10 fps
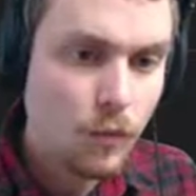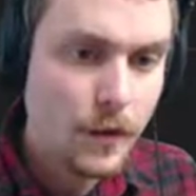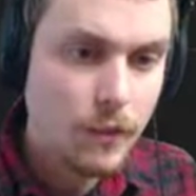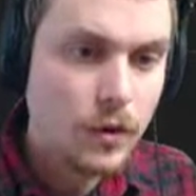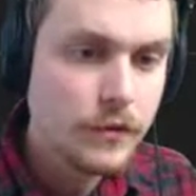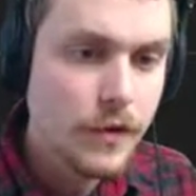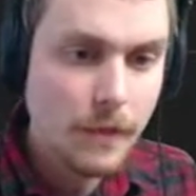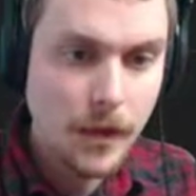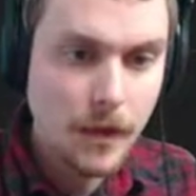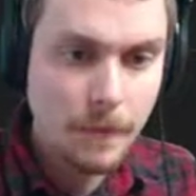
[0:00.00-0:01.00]
it wants a,
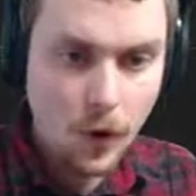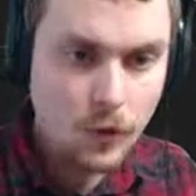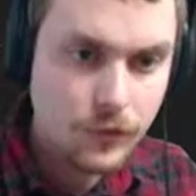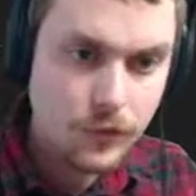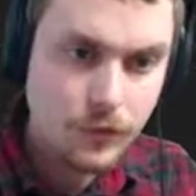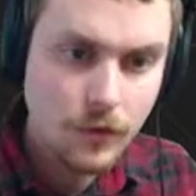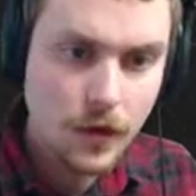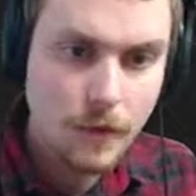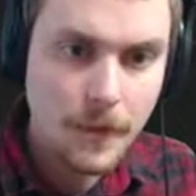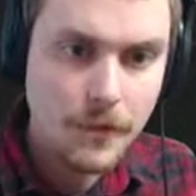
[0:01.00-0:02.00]
a post
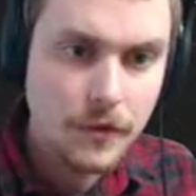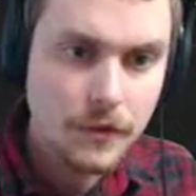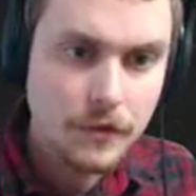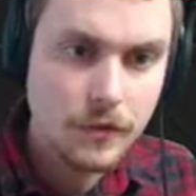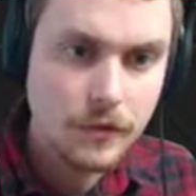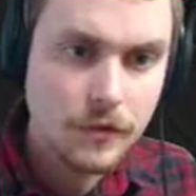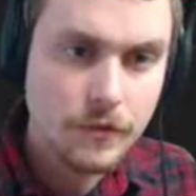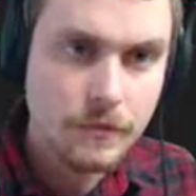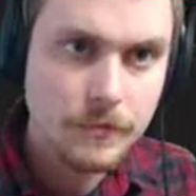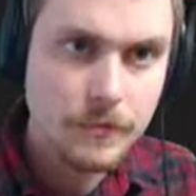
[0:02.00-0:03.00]
uh, method
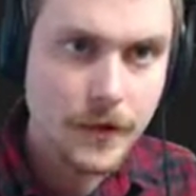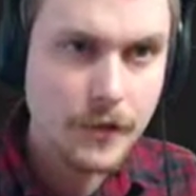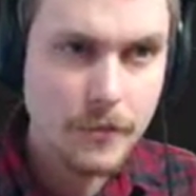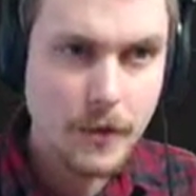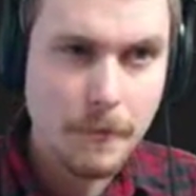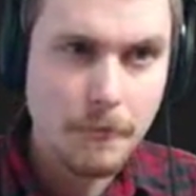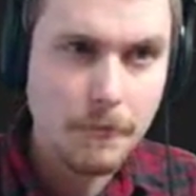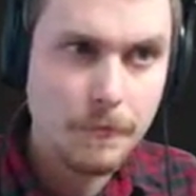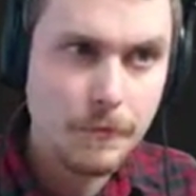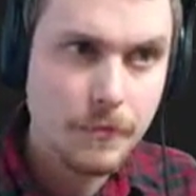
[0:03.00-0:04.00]
since I guess I'm not
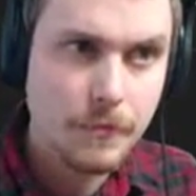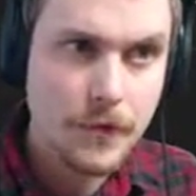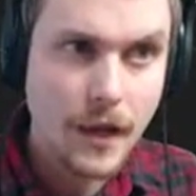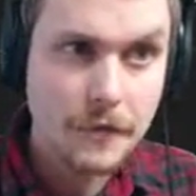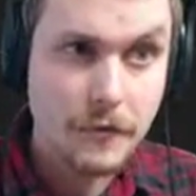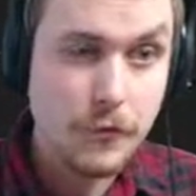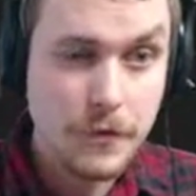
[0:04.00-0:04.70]
asking for,